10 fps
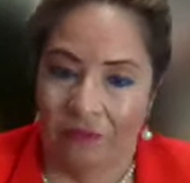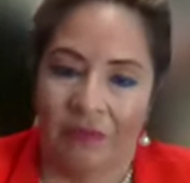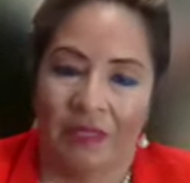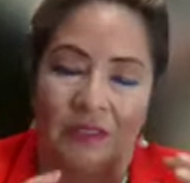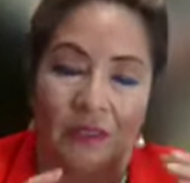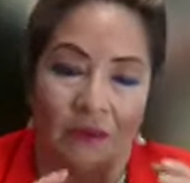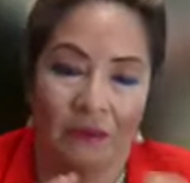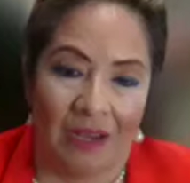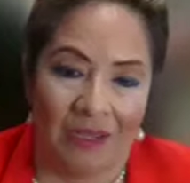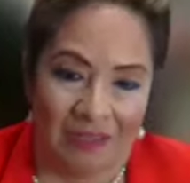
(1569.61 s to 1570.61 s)
And so
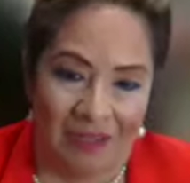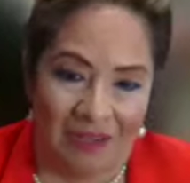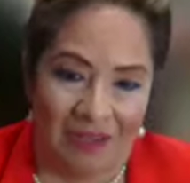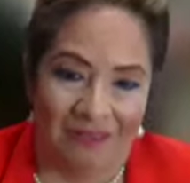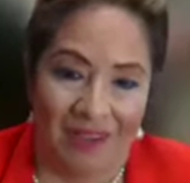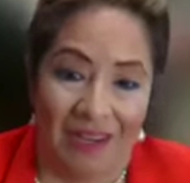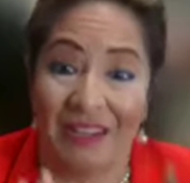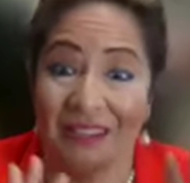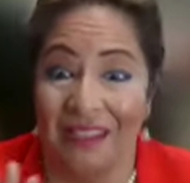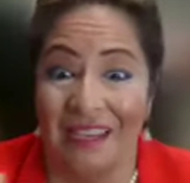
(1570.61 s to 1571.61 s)
I
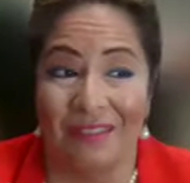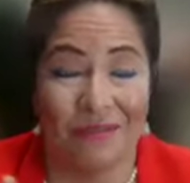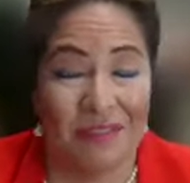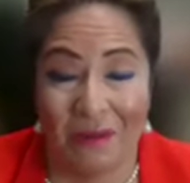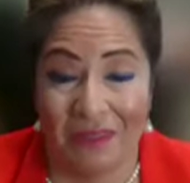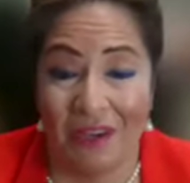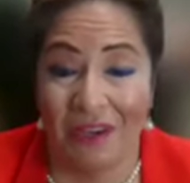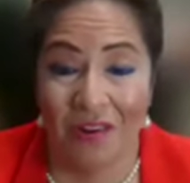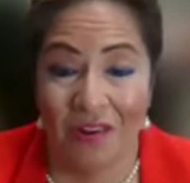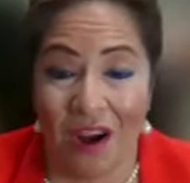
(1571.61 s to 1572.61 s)
get through that without
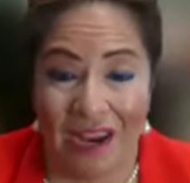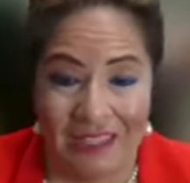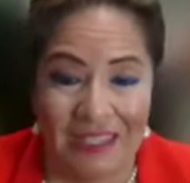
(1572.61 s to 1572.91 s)
even crying.